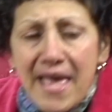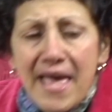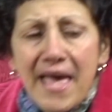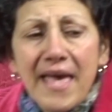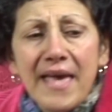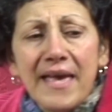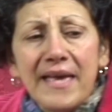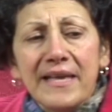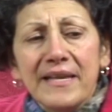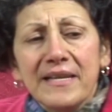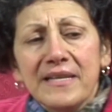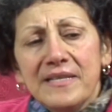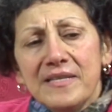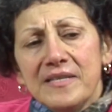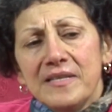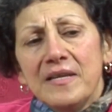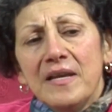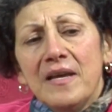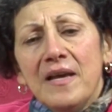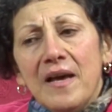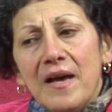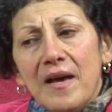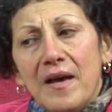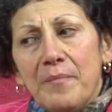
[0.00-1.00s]
And
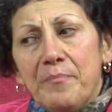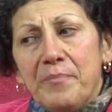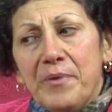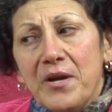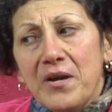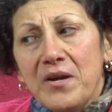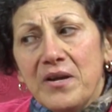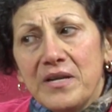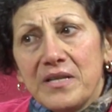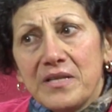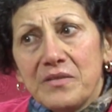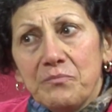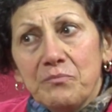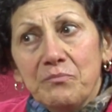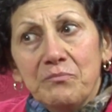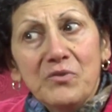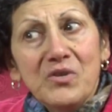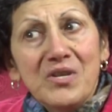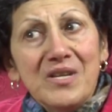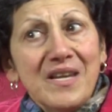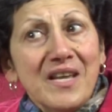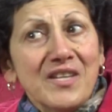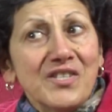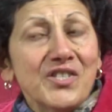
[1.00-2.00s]
a parent
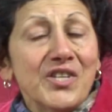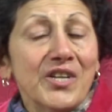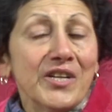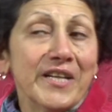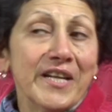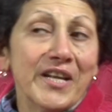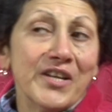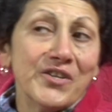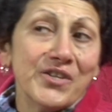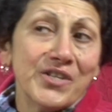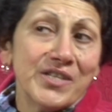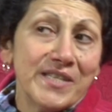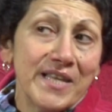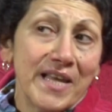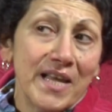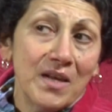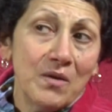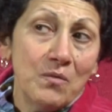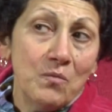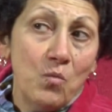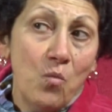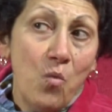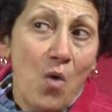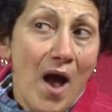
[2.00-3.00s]
wouldn't necessarily
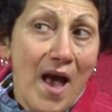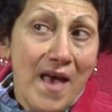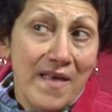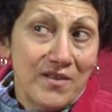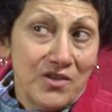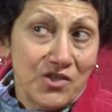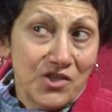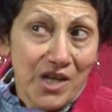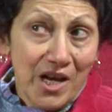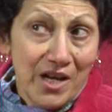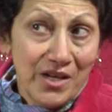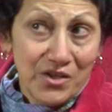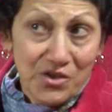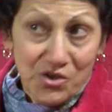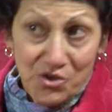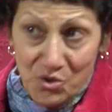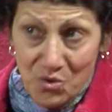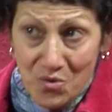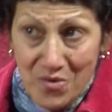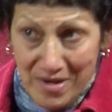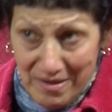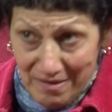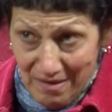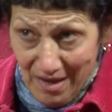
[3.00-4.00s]
understand why the child is
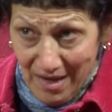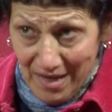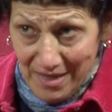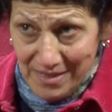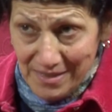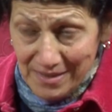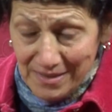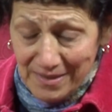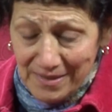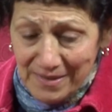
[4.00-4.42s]
doing that.